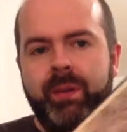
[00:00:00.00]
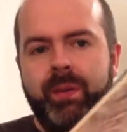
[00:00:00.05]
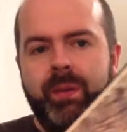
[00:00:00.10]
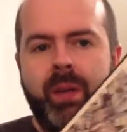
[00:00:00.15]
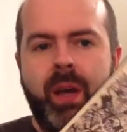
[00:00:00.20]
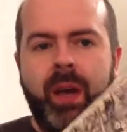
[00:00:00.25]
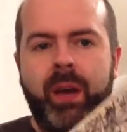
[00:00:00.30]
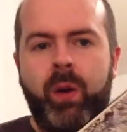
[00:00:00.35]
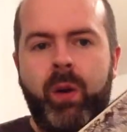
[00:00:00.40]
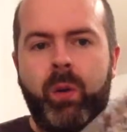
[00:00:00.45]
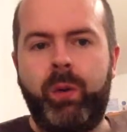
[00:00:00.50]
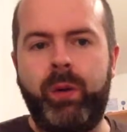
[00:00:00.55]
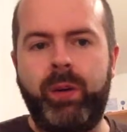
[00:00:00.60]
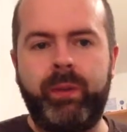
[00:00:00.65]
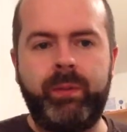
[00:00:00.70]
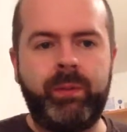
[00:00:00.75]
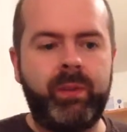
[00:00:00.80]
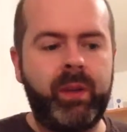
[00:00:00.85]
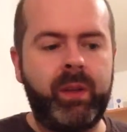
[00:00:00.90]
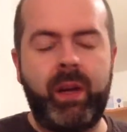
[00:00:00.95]
Gotta own it.
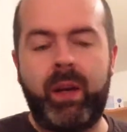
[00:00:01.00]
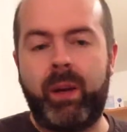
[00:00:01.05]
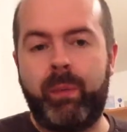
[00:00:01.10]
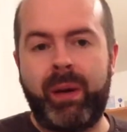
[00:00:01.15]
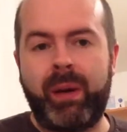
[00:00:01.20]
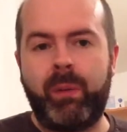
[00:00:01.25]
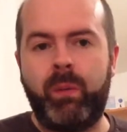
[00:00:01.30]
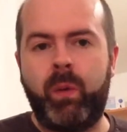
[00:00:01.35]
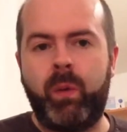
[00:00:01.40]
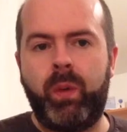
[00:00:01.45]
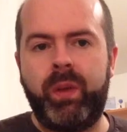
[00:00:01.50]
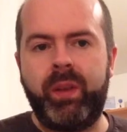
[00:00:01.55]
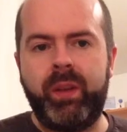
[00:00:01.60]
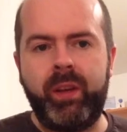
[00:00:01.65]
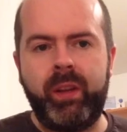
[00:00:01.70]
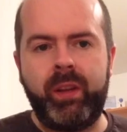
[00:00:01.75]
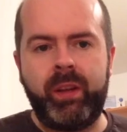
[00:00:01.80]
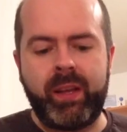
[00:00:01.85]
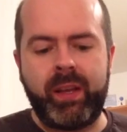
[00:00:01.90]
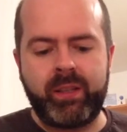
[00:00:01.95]
Gotta bring one with you to
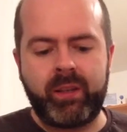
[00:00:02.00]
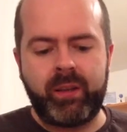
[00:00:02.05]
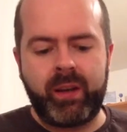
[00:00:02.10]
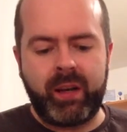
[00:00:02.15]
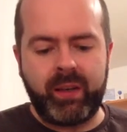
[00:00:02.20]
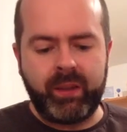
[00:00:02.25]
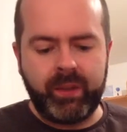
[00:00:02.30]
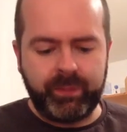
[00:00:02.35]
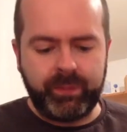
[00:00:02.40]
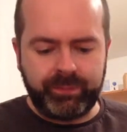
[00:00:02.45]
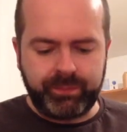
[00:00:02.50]
the desert end.